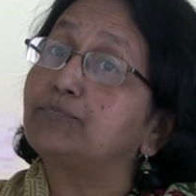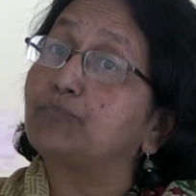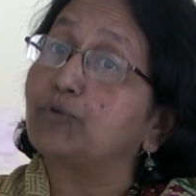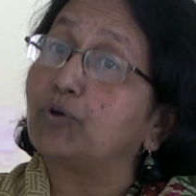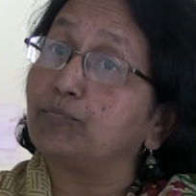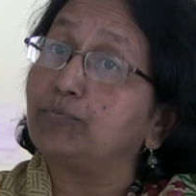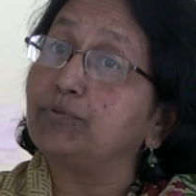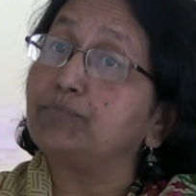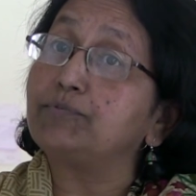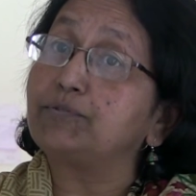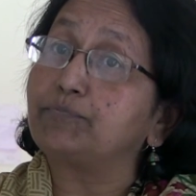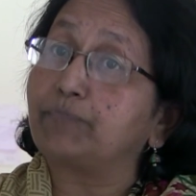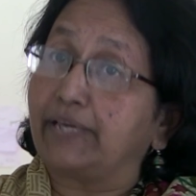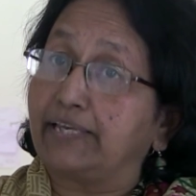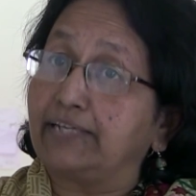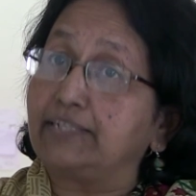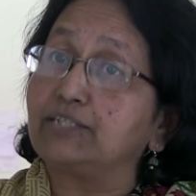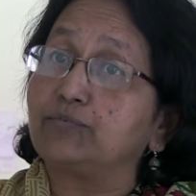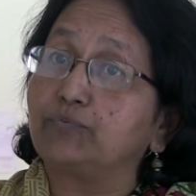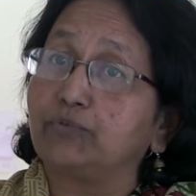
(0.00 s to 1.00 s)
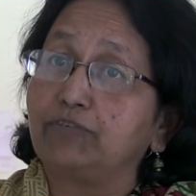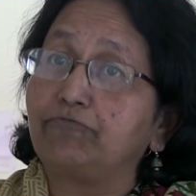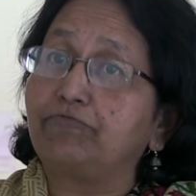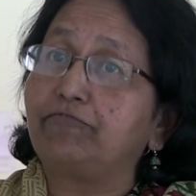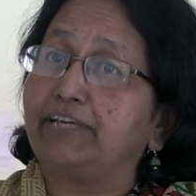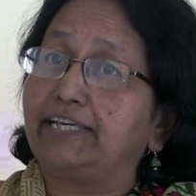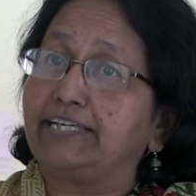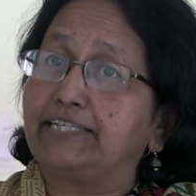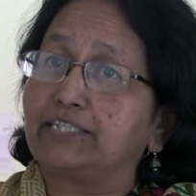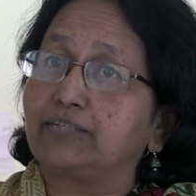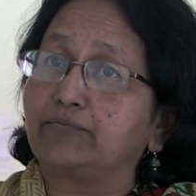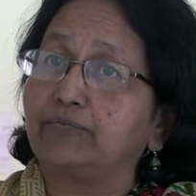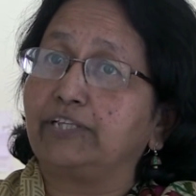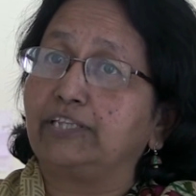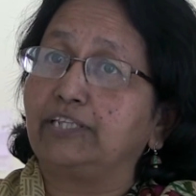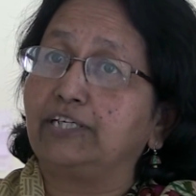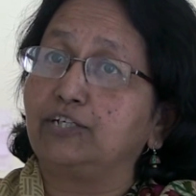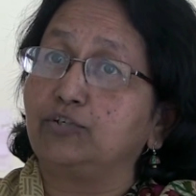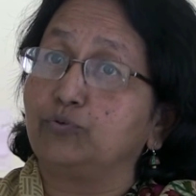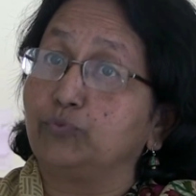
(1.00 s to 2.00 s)
problems parents will face when
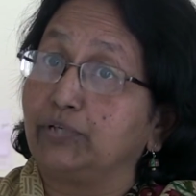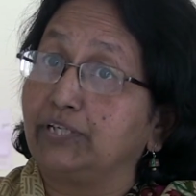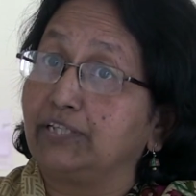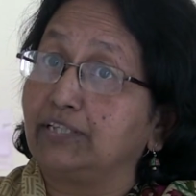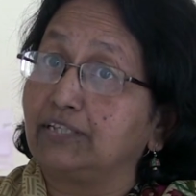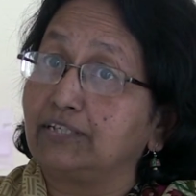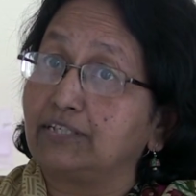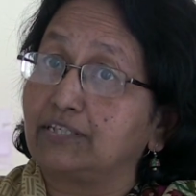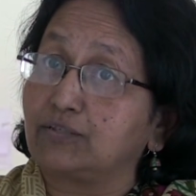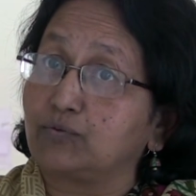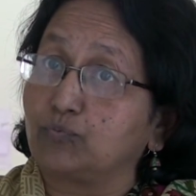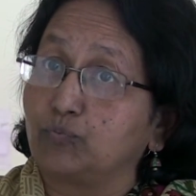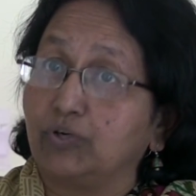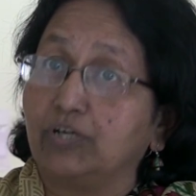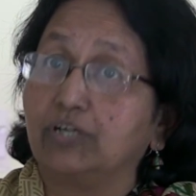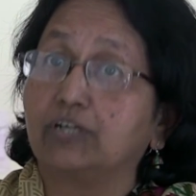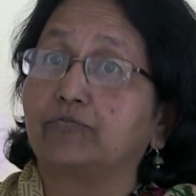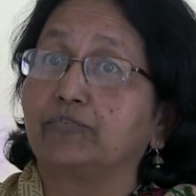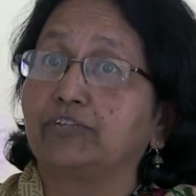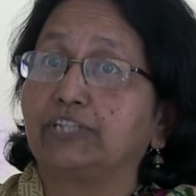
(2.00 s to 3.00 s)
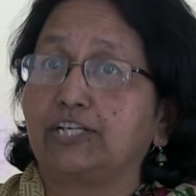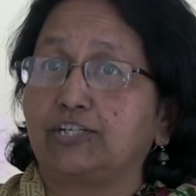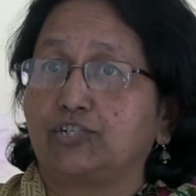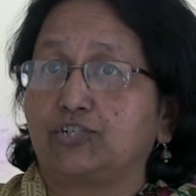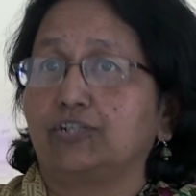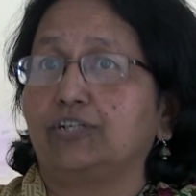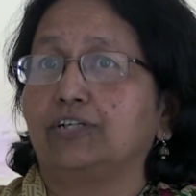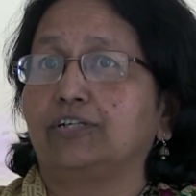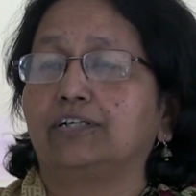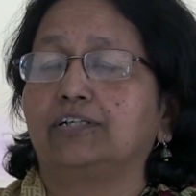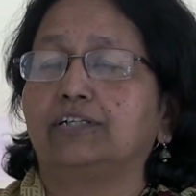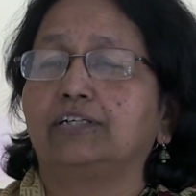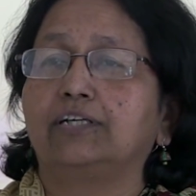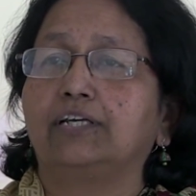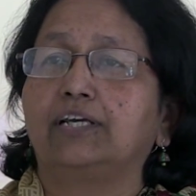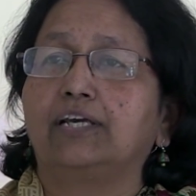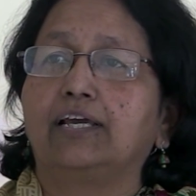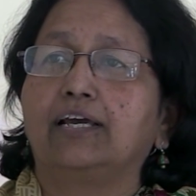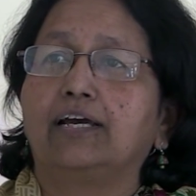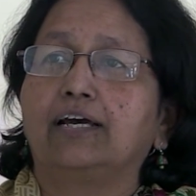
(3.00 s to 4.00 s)
they're doing this work with their children
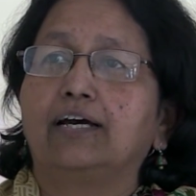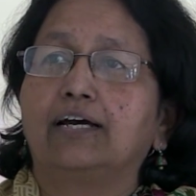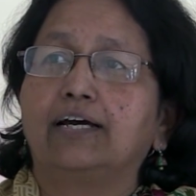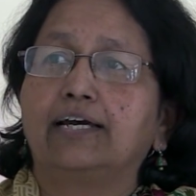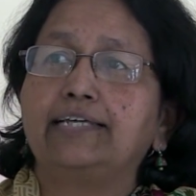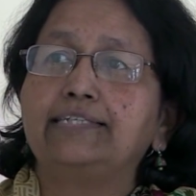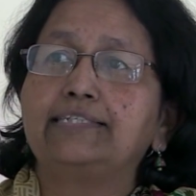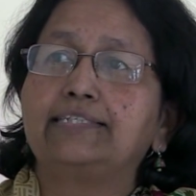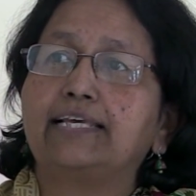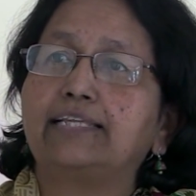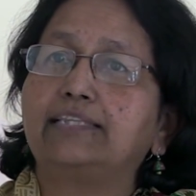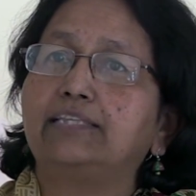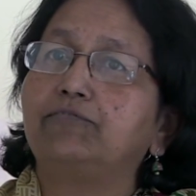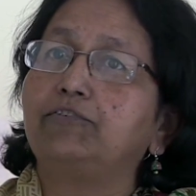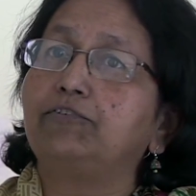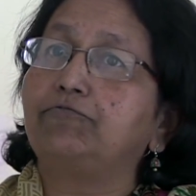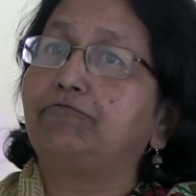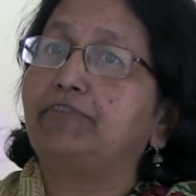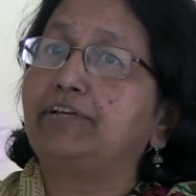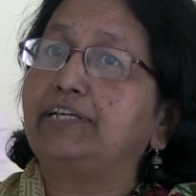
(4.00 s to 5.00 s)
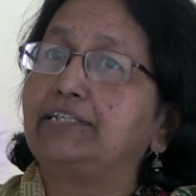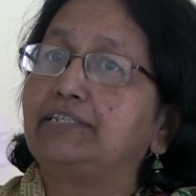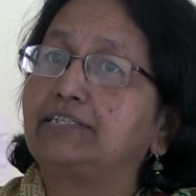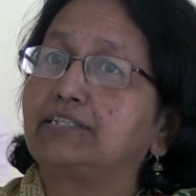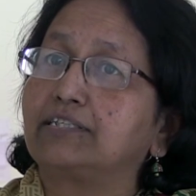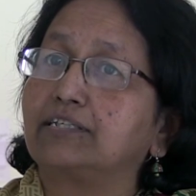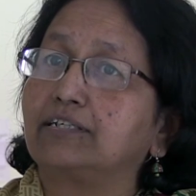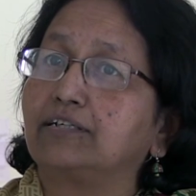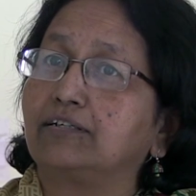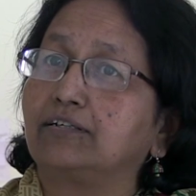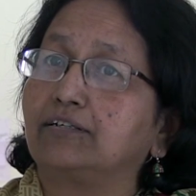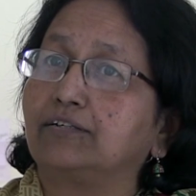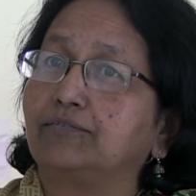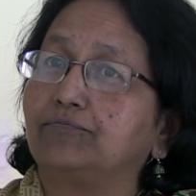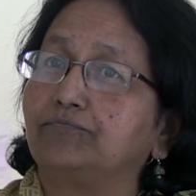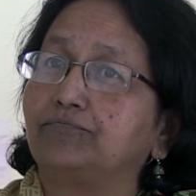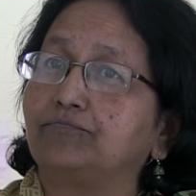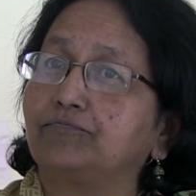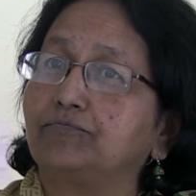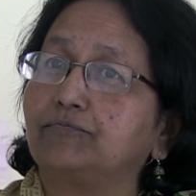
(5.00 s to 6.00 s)
is that they will face
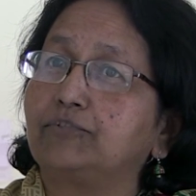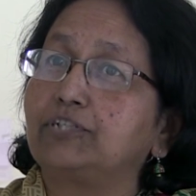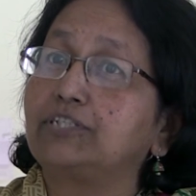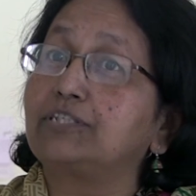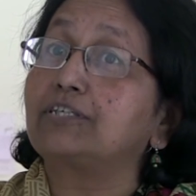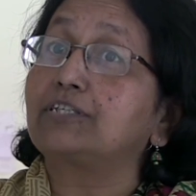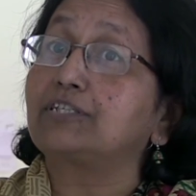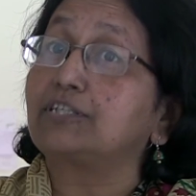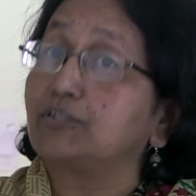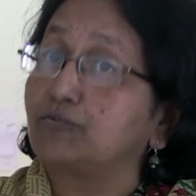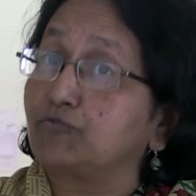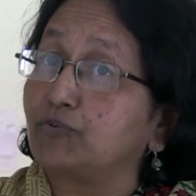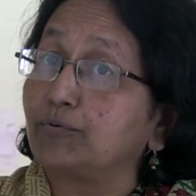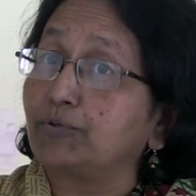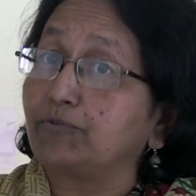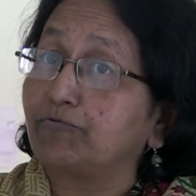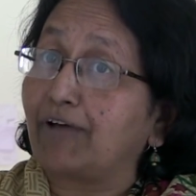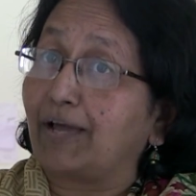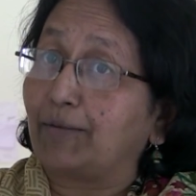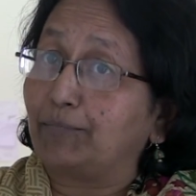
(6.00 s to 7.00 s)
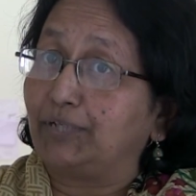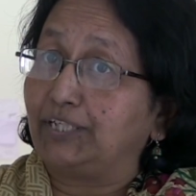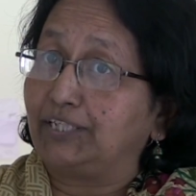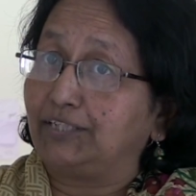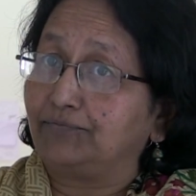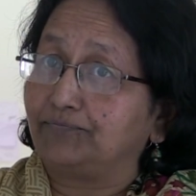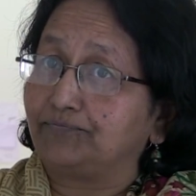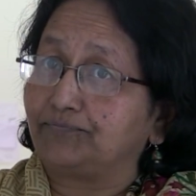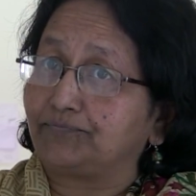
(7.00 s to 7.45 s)
resistance from the family.